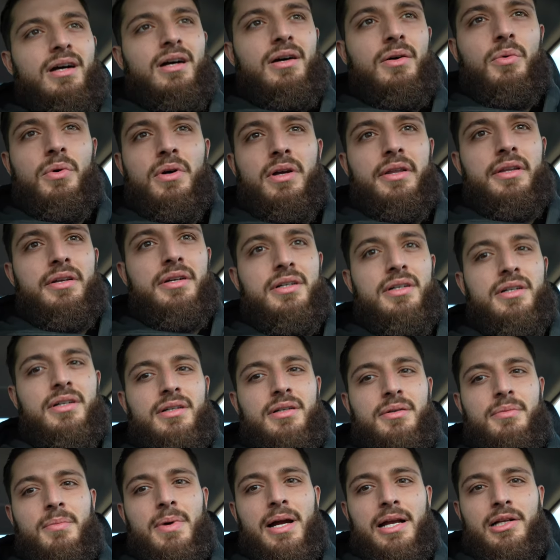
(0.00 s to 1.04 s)

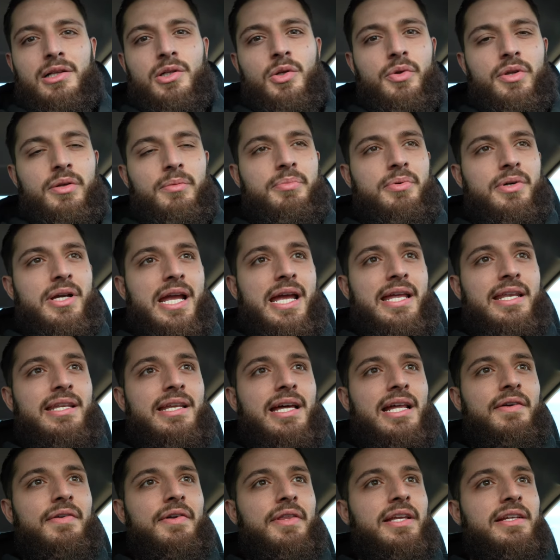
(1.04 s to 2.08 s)
whether my clothing brand,
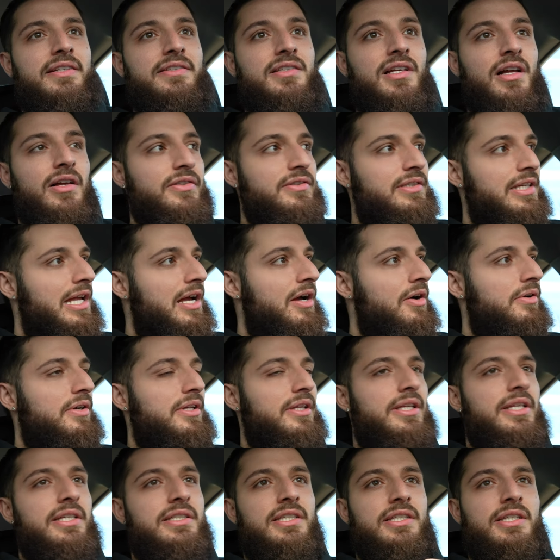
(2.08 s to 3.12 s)
not everything sells out
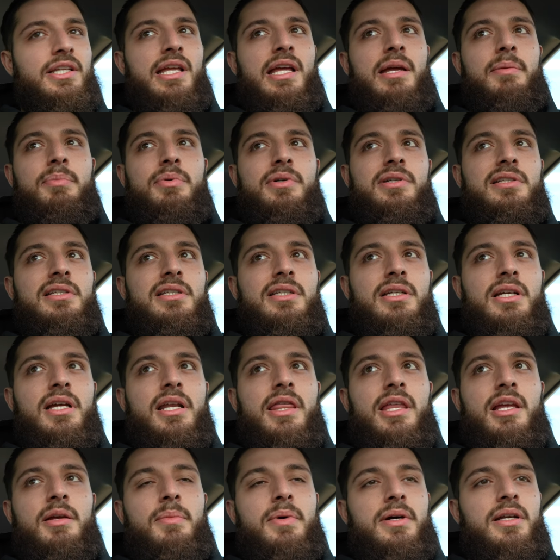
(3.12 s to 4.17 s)
and this and that, but you got to
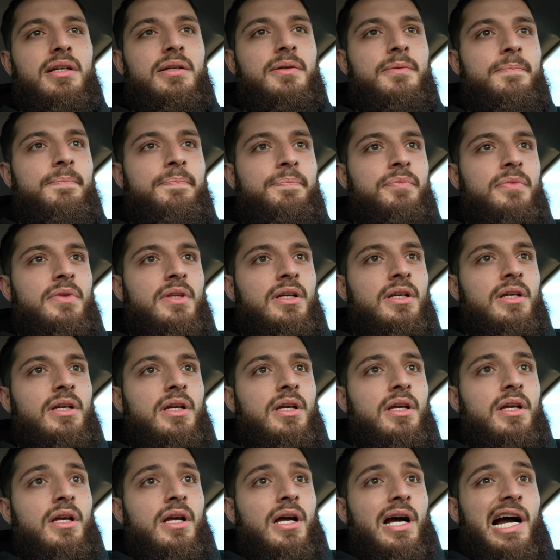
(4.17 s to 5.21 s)
think about it.
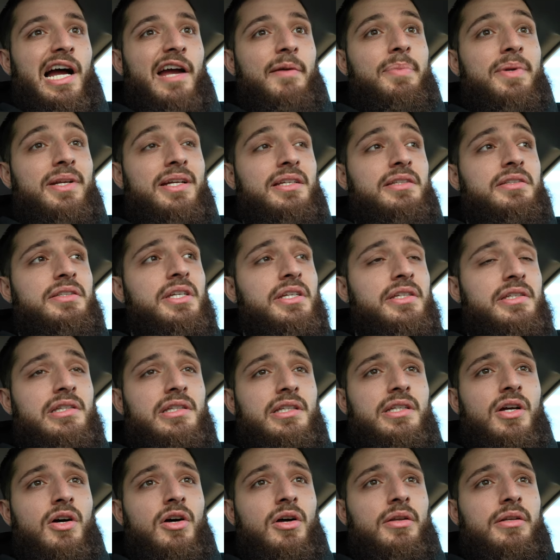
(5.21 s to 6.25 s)
I've been
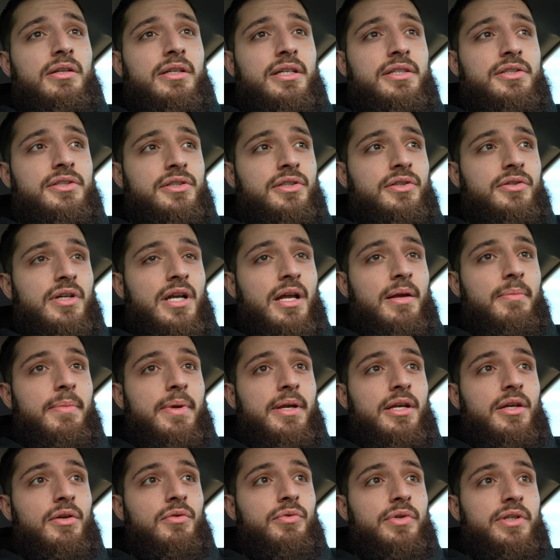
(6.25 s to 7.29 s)
consistently on Instagram
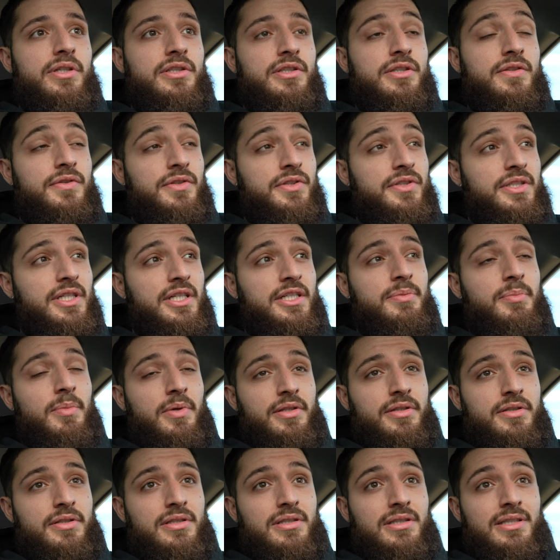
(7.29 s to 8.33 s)
making reels for 6
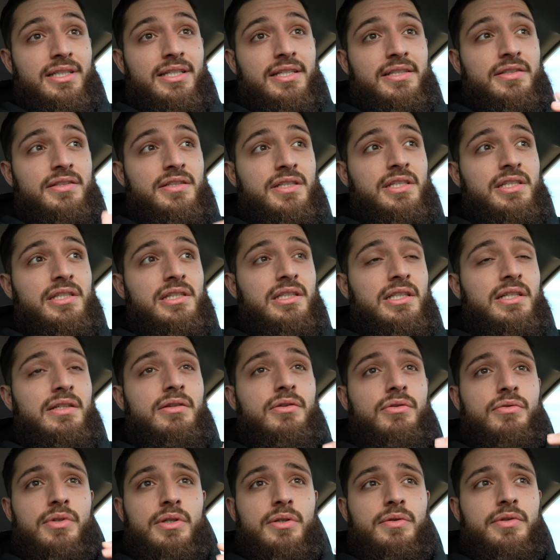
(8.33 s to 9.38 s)
months, consistently
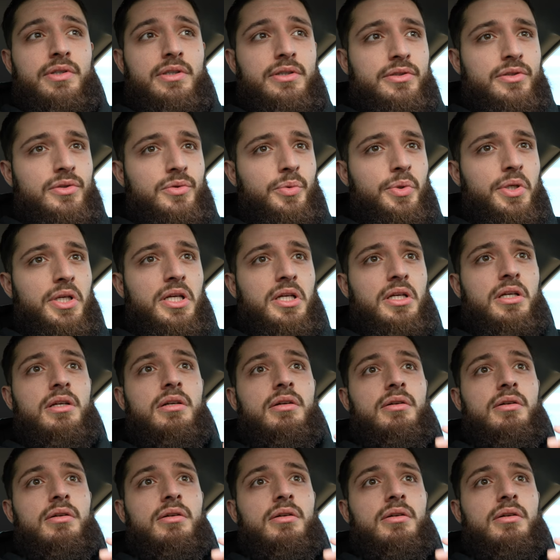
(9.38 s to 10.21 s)
3 reels a week,